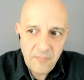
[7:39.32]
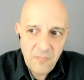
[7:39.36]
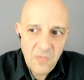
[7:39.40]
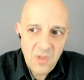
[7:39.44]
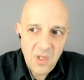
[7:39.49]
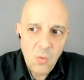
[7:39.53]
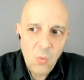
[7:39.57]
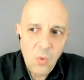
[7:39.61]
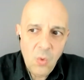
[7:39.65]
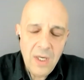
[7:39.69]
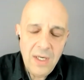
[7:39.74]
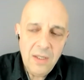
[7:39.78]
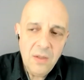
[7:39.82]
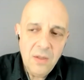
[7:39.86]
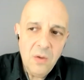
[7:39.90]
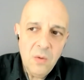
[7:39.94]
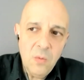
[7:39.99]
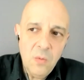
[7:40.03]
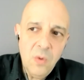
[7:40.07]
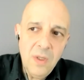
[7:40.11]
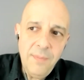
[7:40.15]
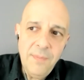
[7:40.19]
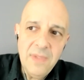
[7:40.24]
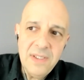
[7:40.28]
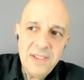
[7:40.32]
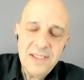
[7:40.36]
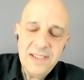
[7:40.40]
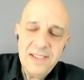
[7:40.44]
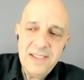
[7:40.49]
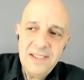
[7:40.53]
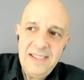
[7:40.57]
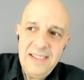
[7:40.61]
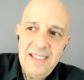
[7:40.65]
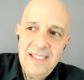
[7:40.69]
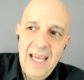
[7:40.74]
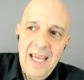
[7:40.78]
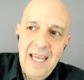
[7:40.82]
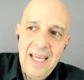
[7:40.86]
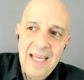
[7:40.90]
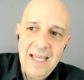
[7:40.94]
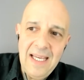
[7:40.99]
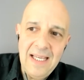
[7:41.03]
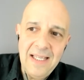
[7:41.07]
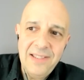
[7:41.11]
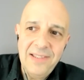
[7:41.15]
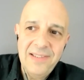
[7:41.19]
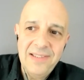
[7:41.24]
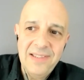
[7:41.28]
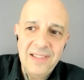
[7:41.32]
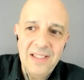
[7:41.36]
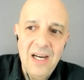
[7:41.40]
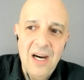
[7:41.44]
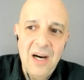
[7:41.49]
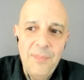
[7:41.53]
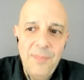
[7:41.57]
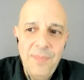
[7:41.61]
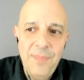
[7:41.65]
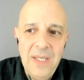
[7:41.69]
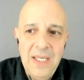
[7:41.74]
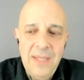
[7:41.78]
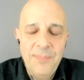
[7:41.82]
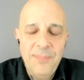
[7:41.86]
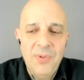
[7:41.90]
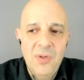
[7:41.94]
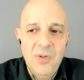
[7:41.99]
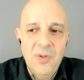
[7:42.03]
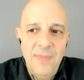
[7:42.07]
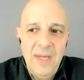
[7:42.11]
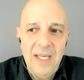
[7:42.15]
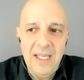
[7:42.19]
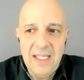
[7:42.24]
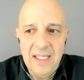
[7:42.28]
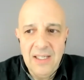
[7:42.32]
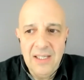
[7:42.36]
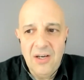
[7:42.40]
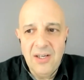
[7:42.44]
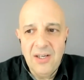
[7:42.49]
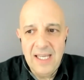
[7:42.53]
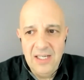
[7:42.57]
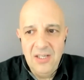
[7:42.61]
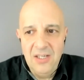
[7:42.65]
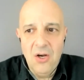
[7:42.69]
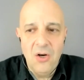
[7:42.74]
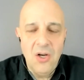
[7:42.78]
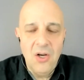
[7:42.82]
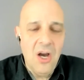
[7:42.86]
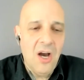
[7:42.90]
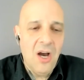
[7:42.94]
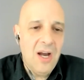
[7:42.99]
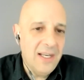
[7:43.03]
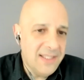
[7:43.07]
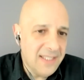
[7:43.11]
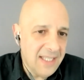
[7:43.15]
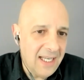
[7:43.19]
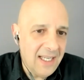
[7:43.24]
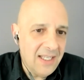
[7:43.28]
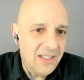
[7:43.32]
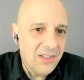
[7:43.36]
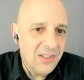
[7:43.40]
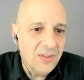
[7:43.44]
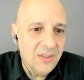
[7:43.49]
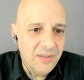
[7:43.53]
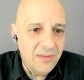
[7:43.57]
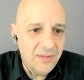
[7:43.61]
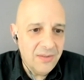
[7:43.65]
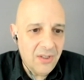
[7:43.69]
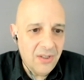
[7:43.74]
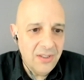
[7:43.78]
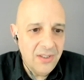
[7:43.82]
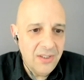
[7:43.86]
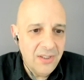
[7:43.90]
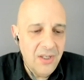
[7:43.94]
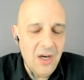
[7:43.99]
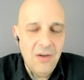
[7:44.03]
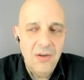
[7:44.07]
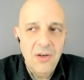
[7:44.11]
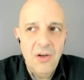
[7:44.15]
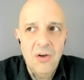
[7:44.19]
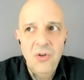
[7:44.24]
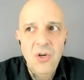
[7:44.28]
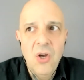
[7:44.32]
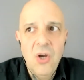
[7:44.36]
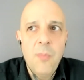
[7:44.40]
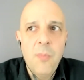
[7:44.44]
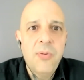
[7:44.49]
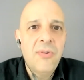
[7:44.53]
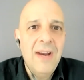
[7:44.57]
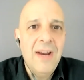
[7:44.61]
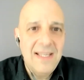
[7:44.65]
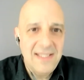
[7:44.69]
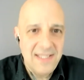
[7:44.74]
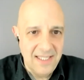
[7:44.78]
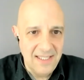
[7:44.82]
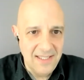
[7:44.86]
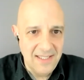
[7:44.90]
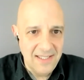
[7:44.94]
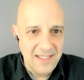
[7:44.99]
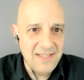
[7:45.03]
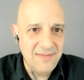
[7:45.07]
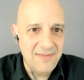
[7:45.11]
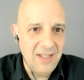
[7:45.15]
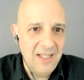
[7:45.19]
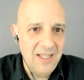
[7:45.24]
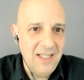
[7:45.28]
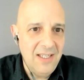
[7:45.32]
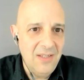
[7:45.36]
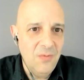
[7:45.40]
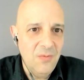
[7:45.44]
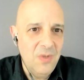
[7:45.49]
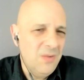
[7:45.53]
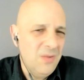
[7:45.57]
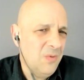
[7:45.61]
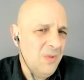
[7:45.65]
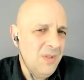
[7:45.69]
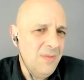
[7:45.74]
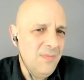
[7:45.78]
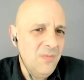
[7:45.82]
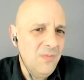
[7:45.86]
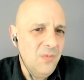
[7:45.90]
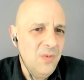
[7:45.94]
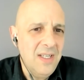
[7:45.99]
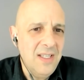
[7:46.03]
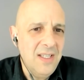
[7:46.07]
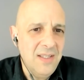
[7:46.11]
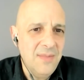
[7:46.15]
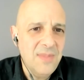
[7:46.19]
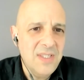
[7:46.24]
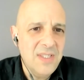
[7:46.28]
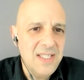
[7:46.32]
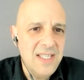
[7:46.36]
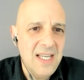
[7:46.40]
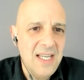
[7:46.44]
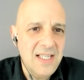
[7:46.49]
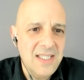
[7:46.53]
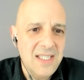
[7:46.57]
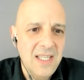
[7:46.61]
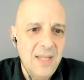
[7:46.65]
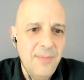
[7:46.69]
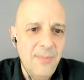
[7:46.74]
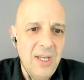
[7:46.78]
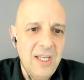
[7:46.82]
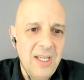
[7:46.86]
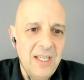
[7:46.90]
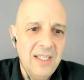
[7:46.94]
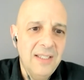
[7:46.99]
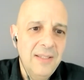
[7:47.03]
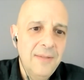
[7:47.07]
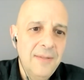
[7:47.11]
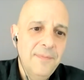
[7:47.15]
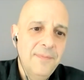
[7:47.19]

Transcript: What mistakes are people making? Okay, no content or no presence, right? What other mistakes are they making?